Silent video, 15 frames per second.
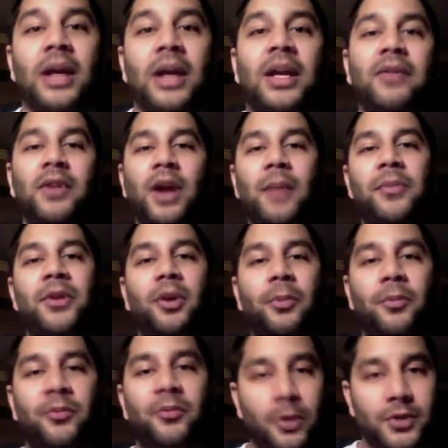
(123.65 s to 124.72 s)
Giving up
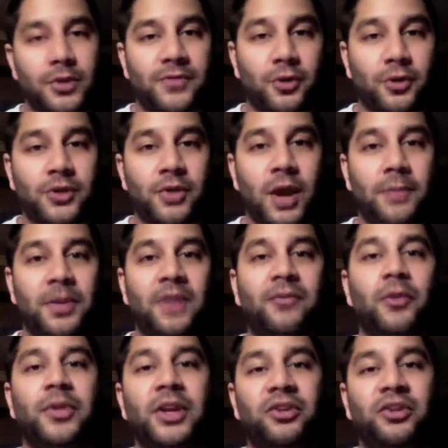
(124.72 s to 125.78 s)
their first round pick
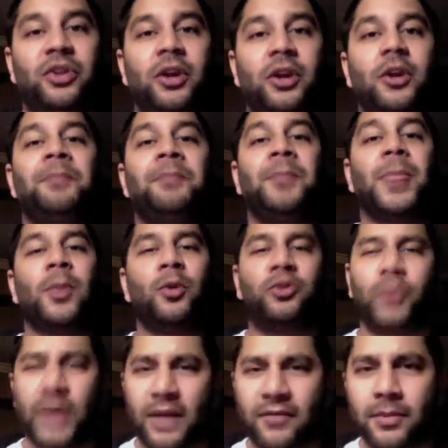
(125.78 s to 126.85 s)
for this year, which
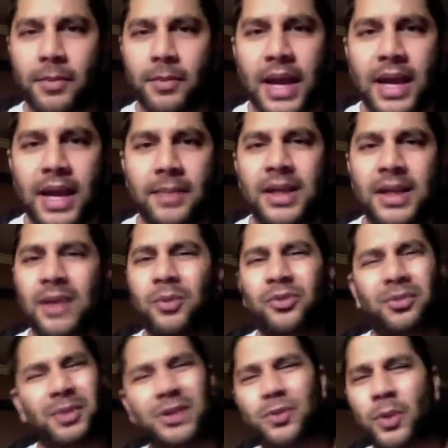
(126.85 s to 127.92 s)
we get from the Miami Heat, which
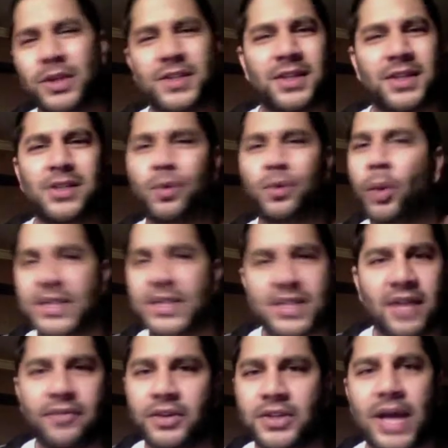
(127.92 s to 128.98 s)
will be a
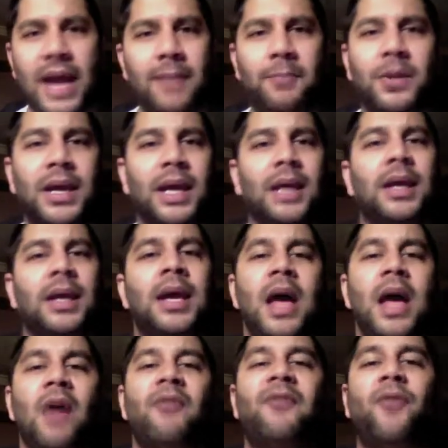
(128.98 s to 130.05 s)
26-27 type pick,
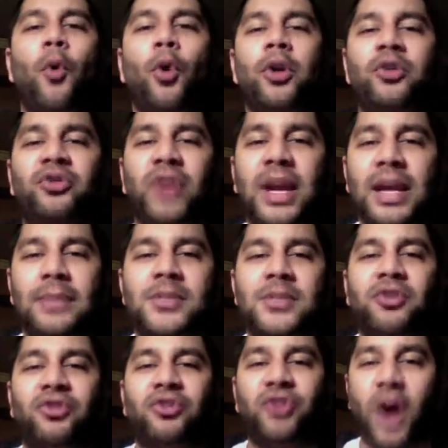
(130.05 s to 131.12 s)
for James
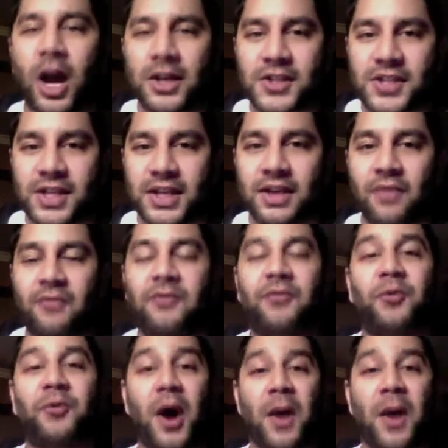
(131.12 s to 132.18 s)
Johnson
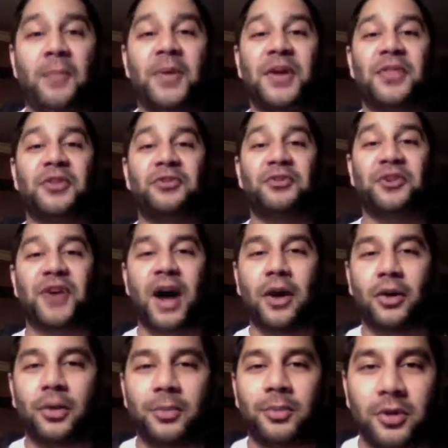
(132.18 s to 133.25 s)
from the
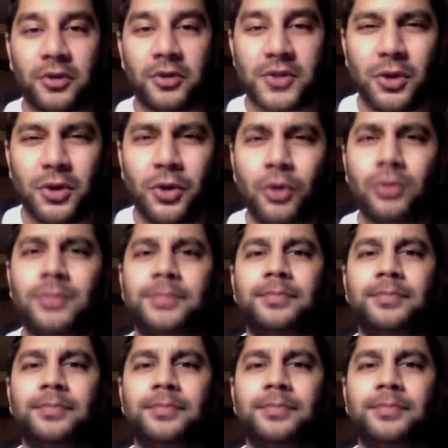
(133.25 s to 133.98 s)
Chicago Bulls. Who?